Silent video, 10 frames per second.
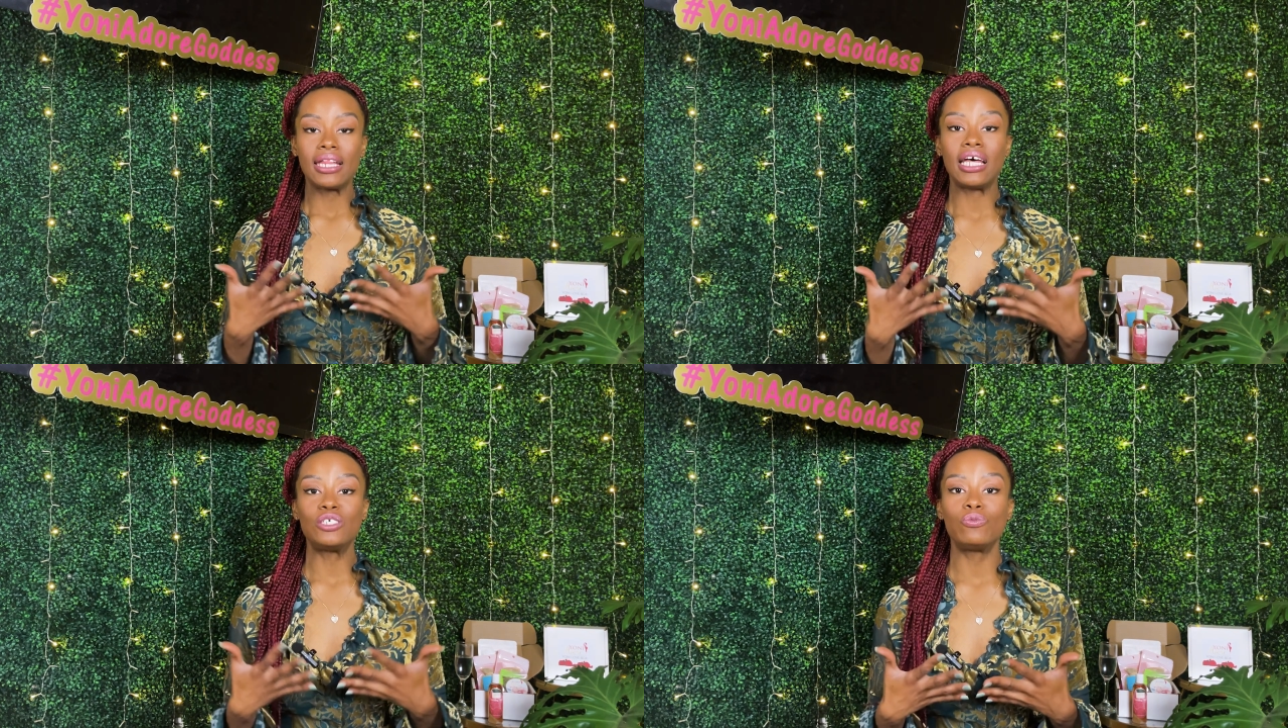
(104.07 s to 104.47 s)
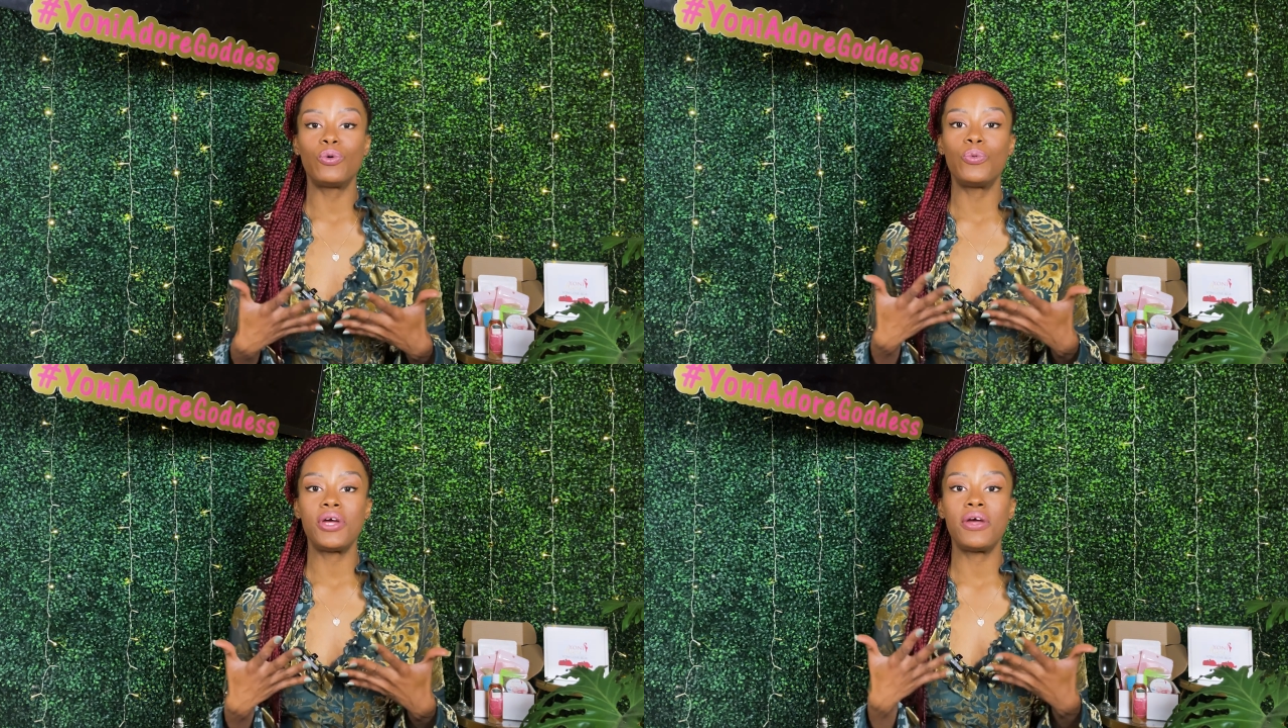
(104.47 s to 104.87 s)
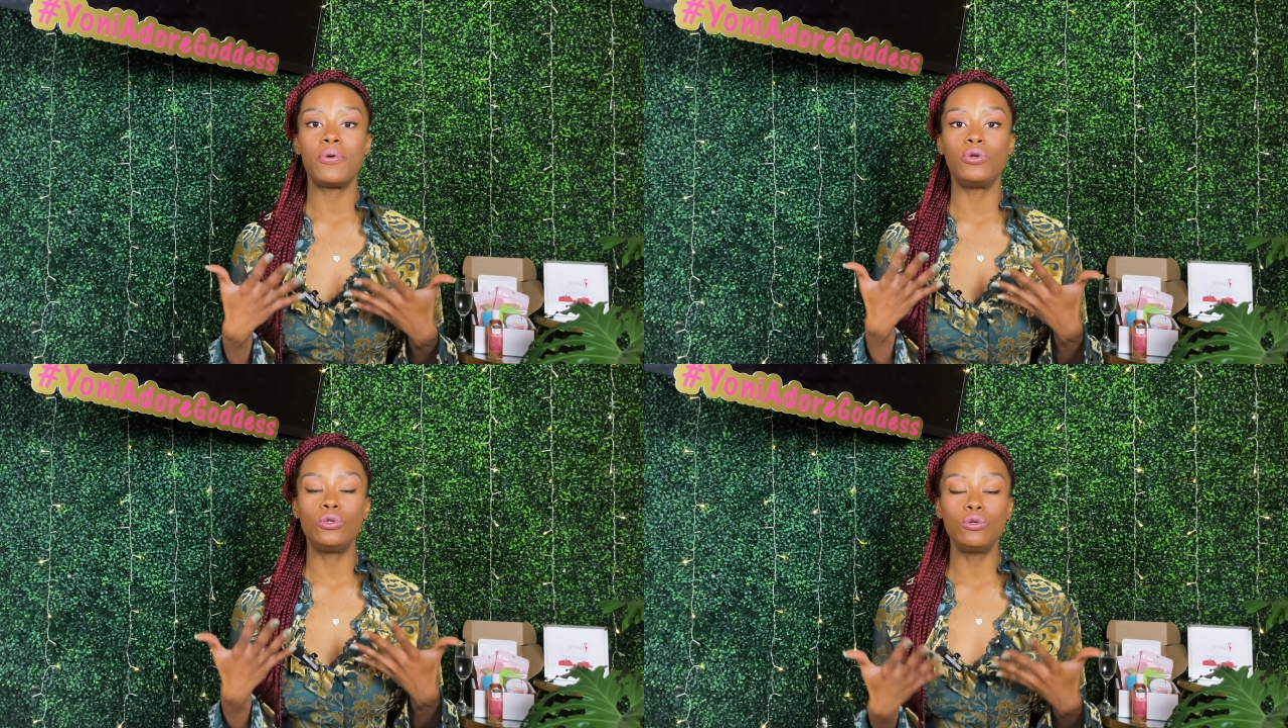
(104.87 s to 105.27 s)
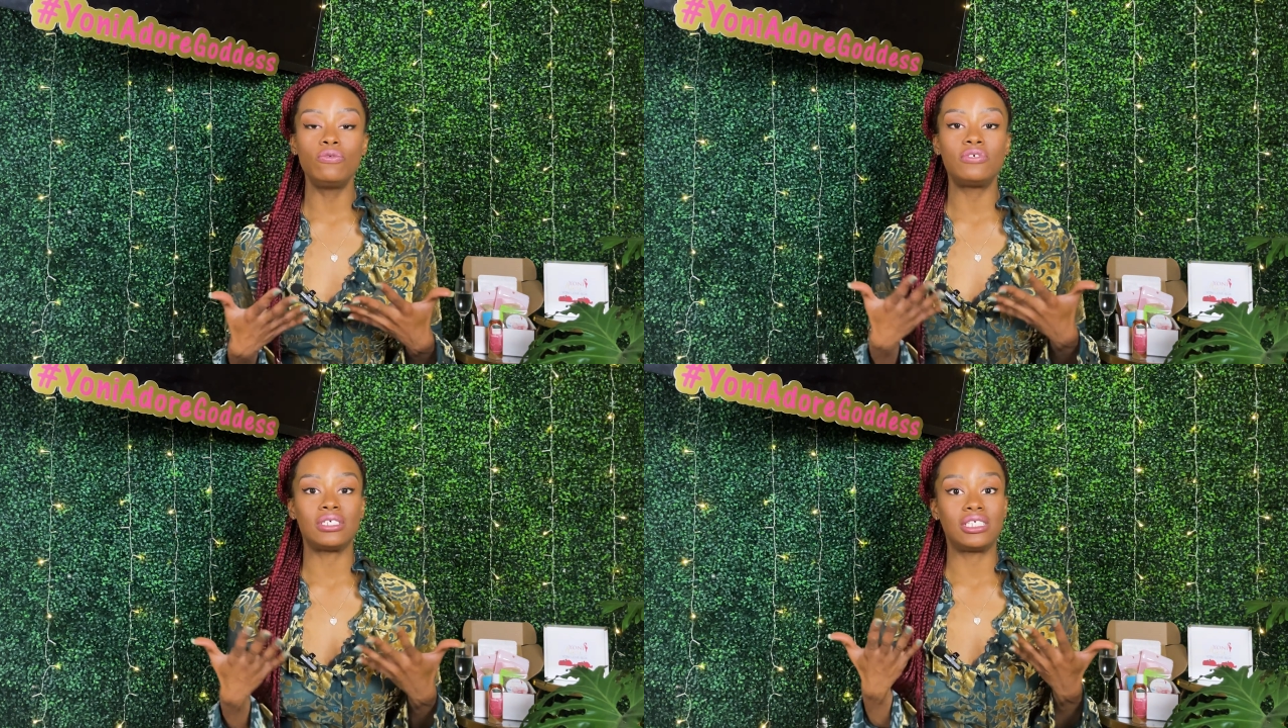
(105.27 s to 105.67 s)
that's when we
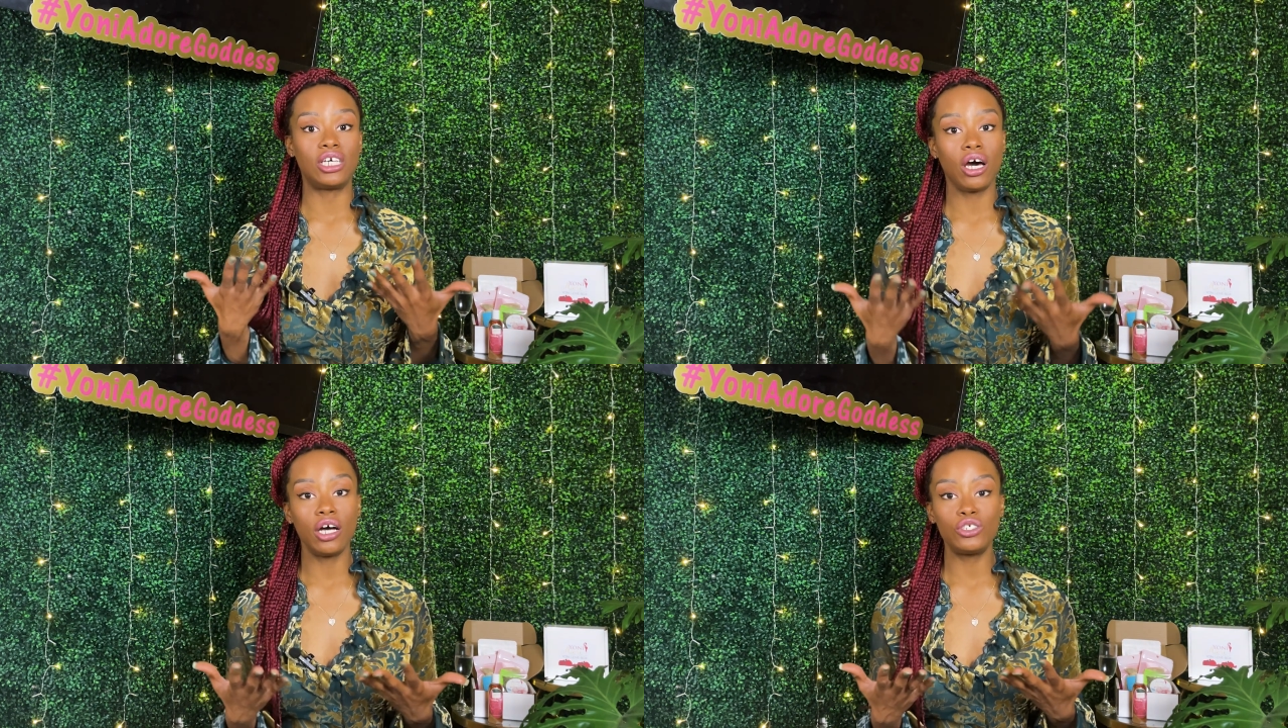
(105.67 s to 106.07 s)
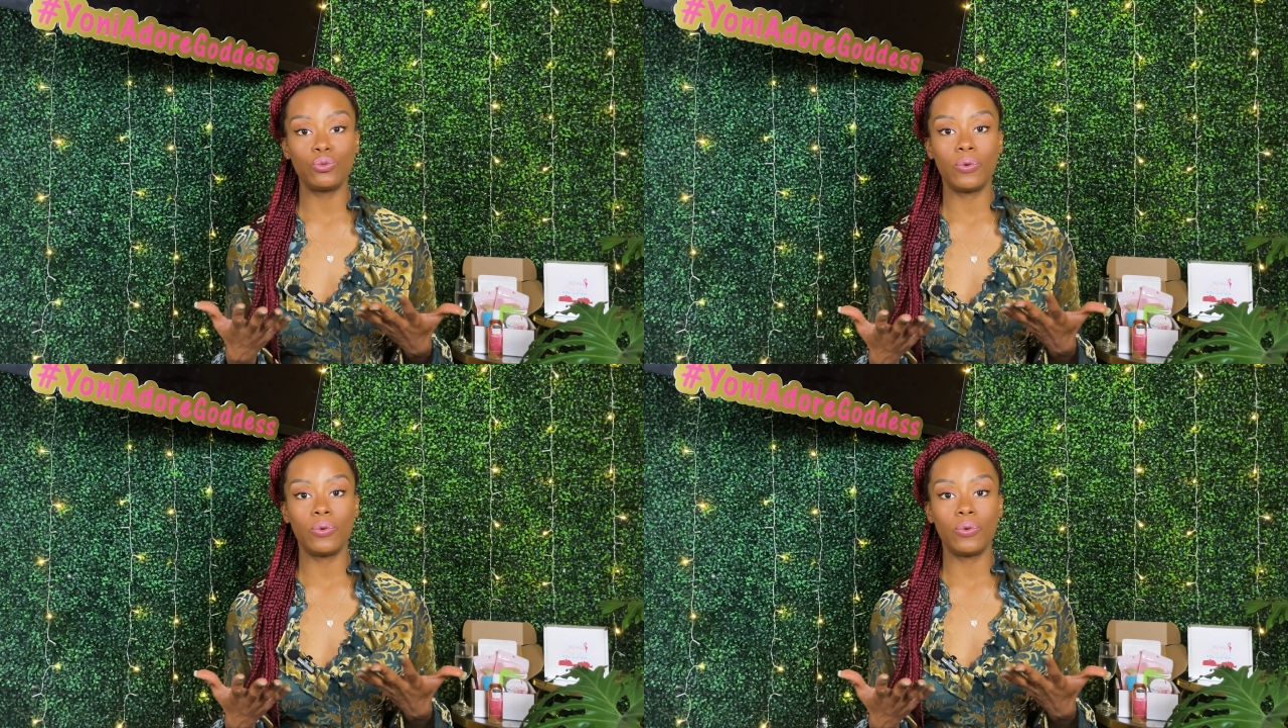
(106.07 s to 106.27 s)
lose touch